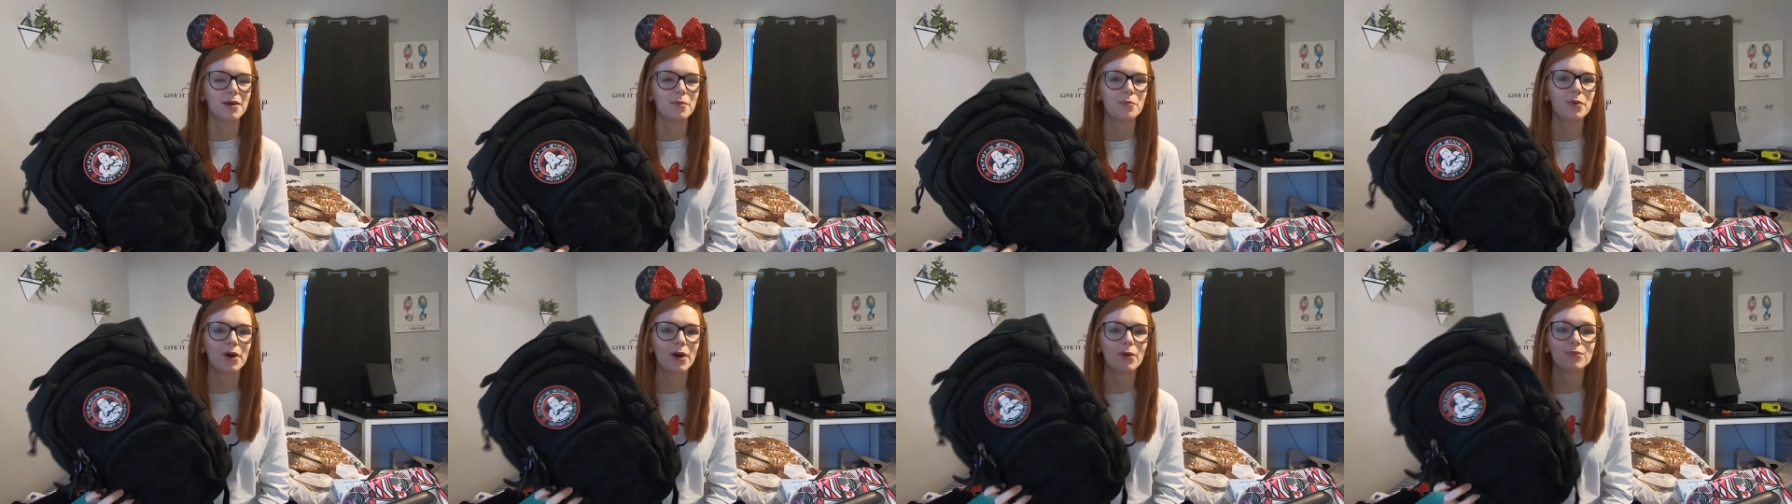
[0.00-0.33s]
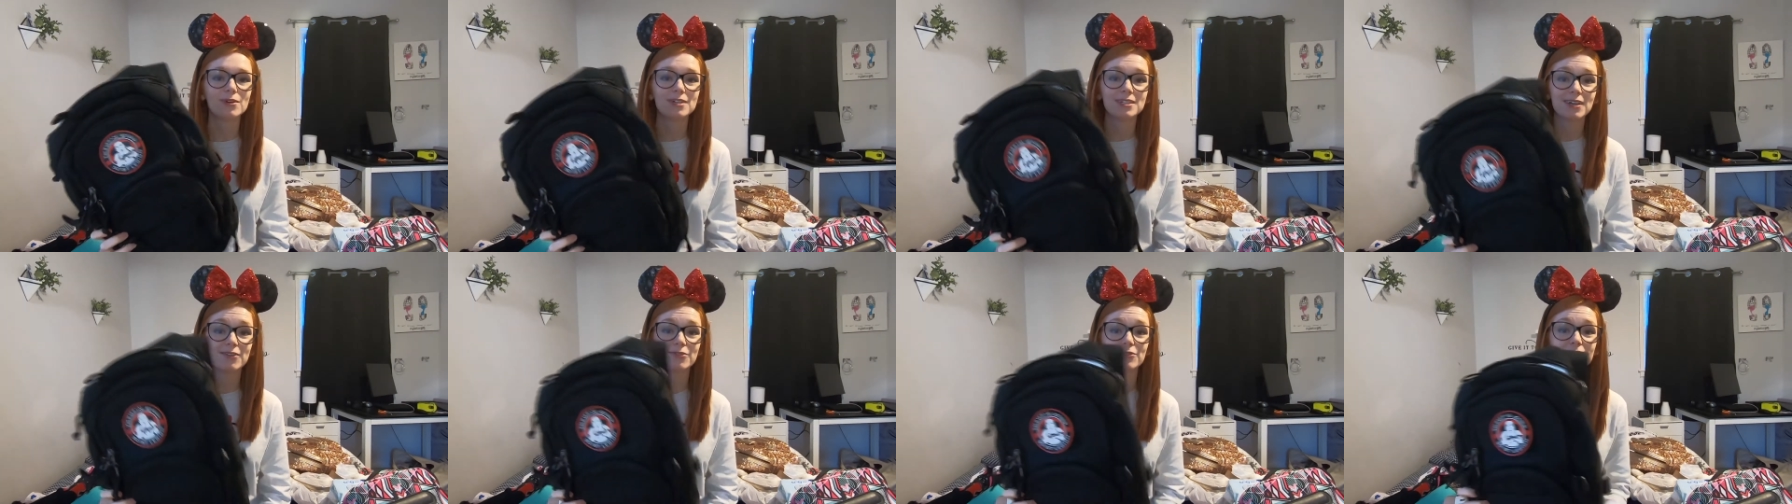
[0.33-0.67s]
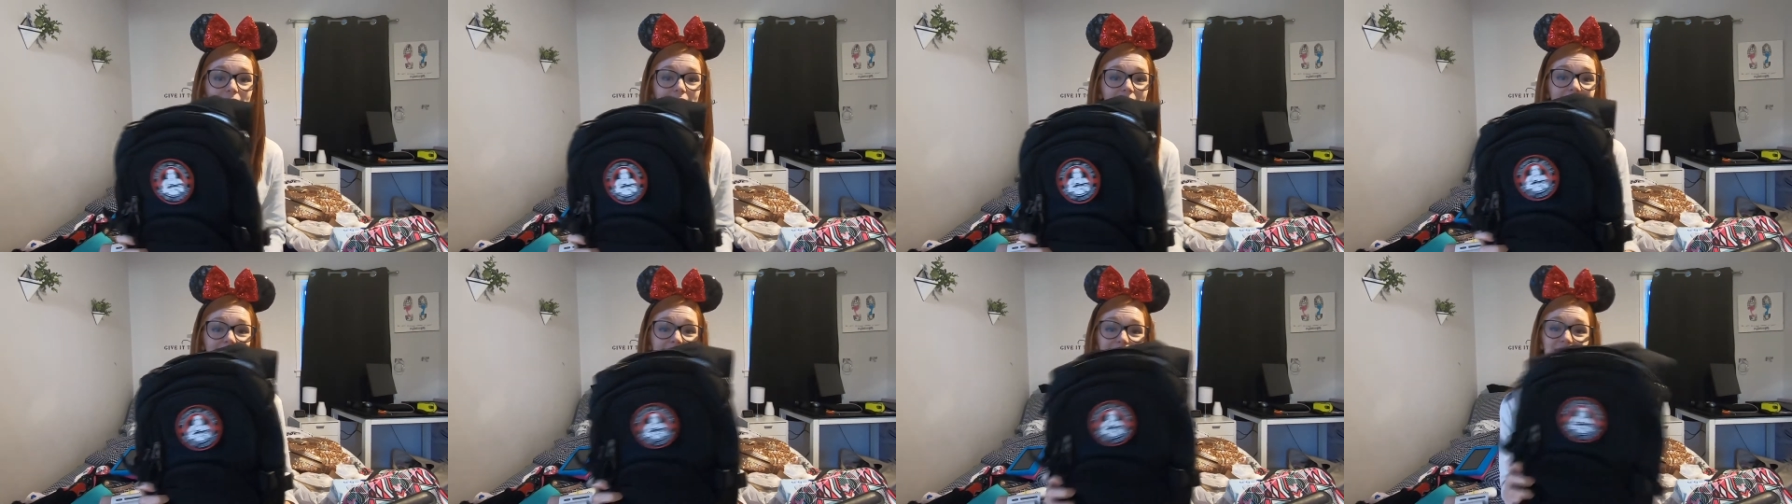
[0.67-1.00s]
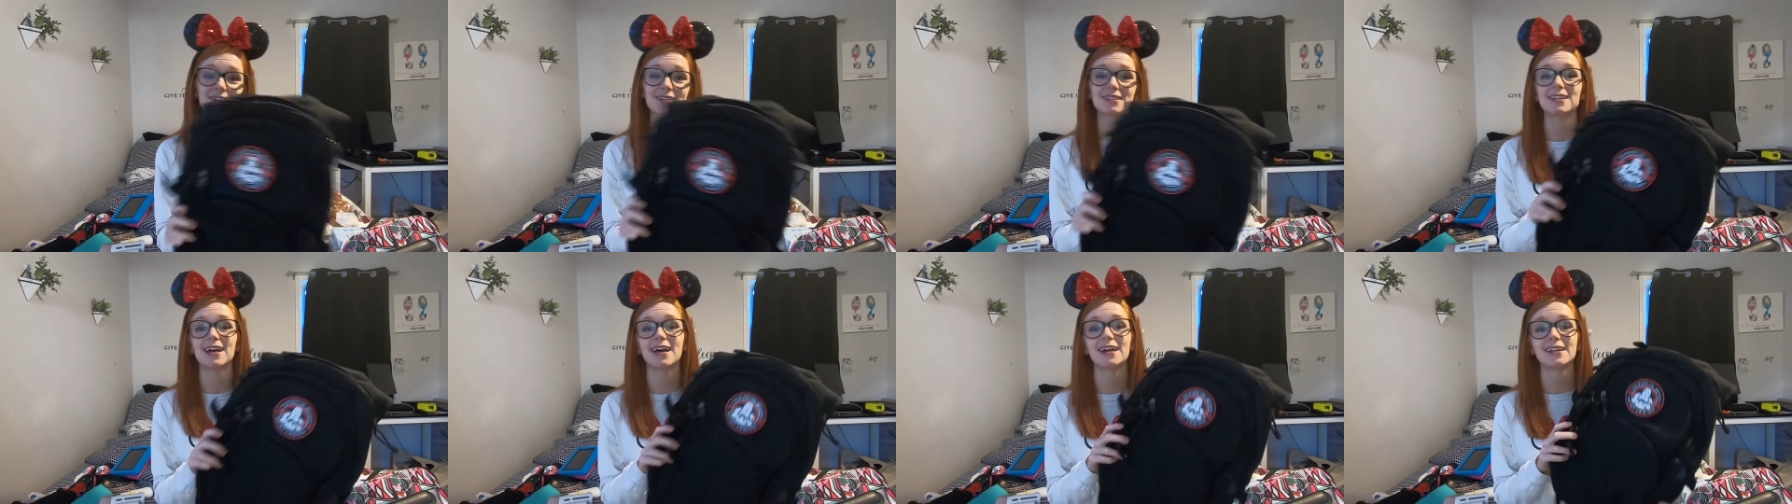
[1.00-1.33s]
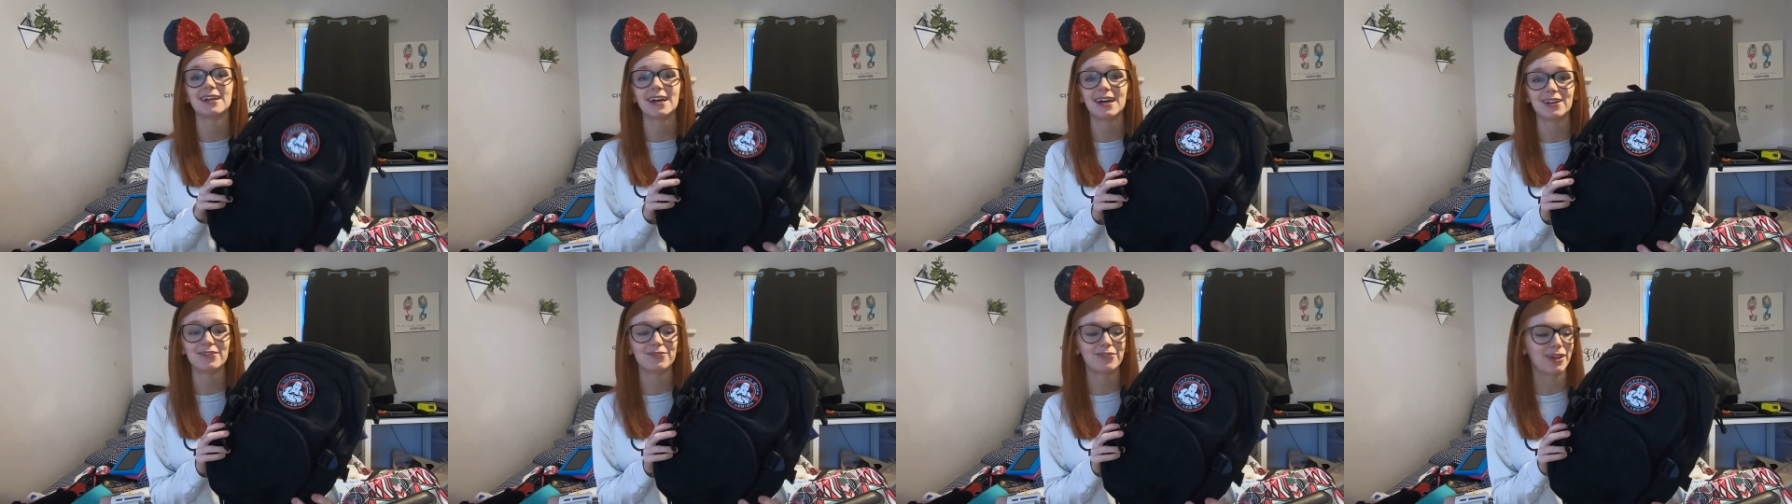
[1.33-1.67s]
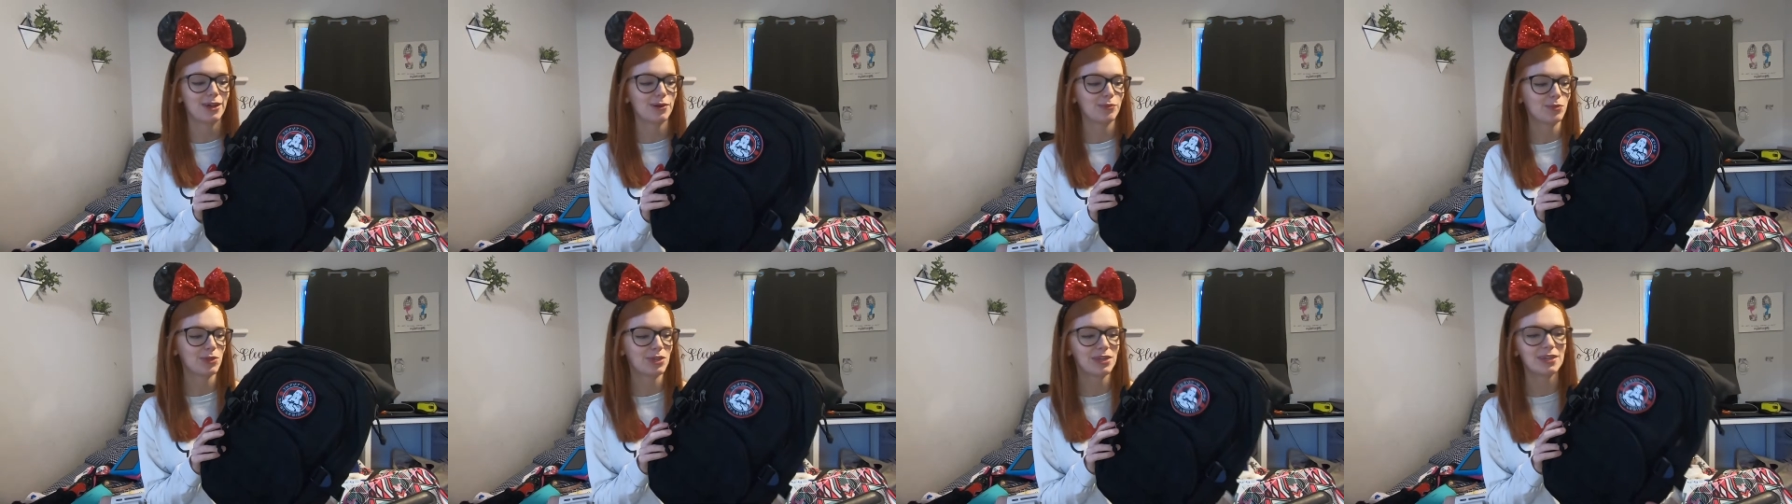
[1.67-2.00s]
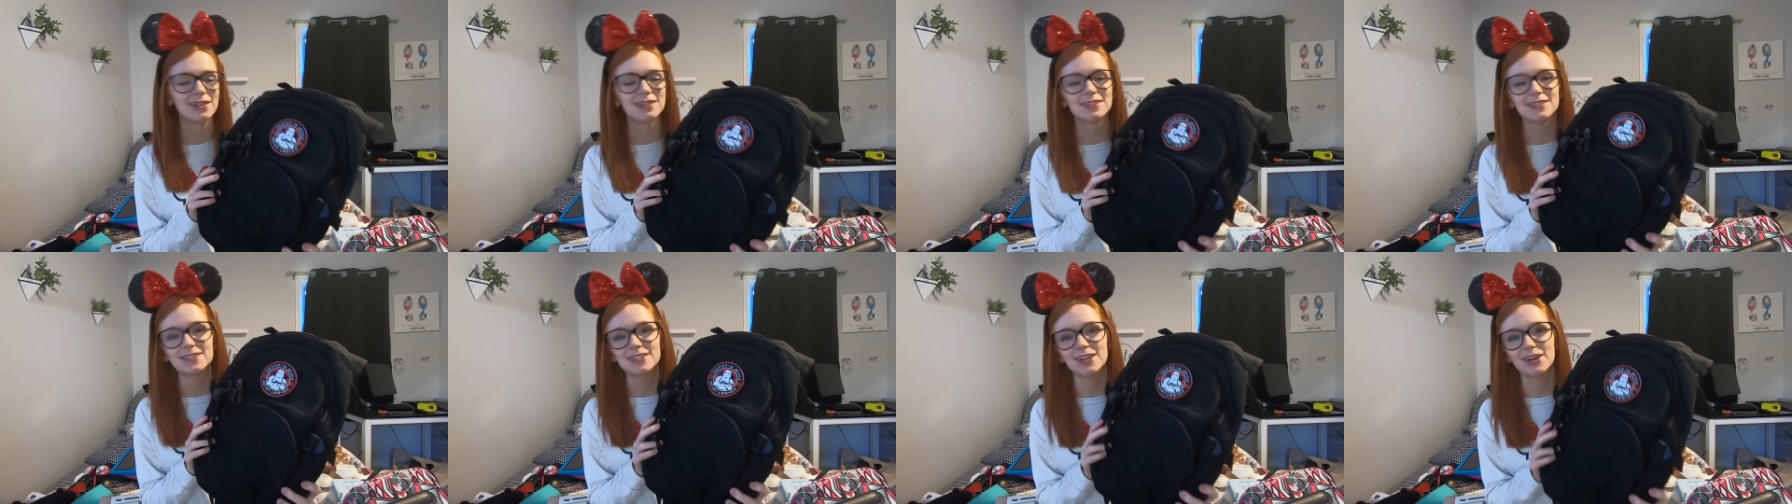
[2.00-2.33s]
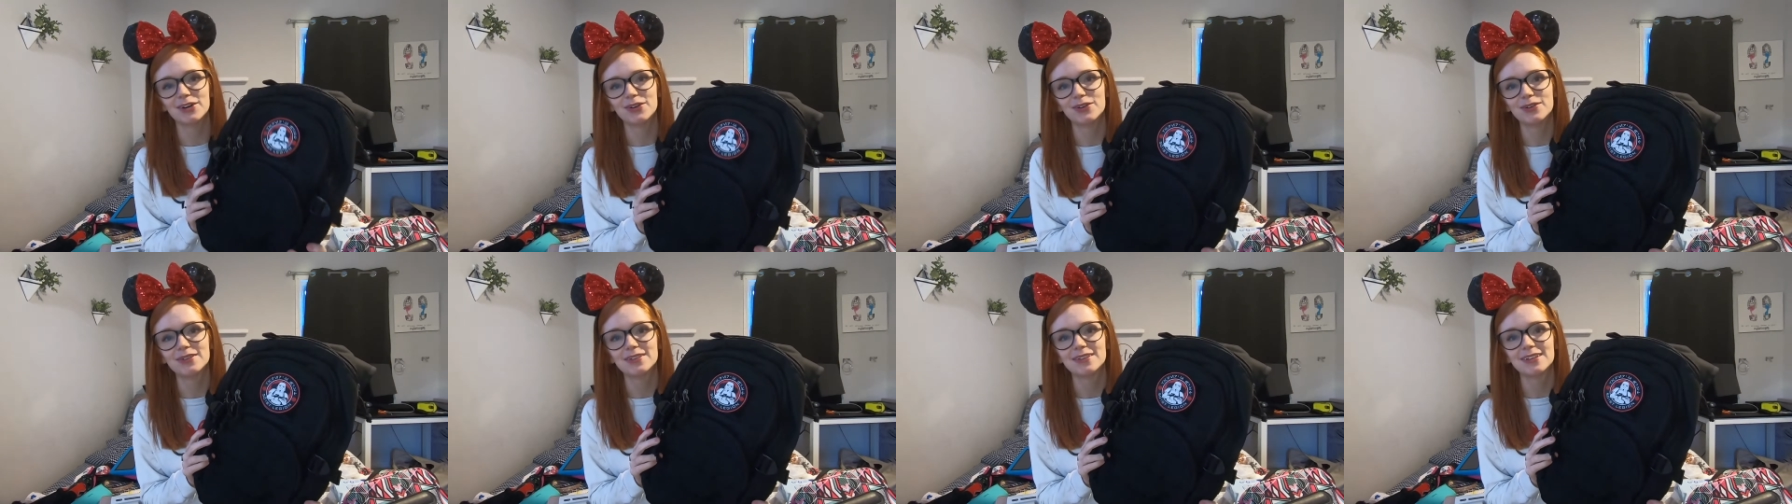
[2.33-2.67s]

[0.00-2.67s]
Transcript: but we're definitely a dark side kind of family, so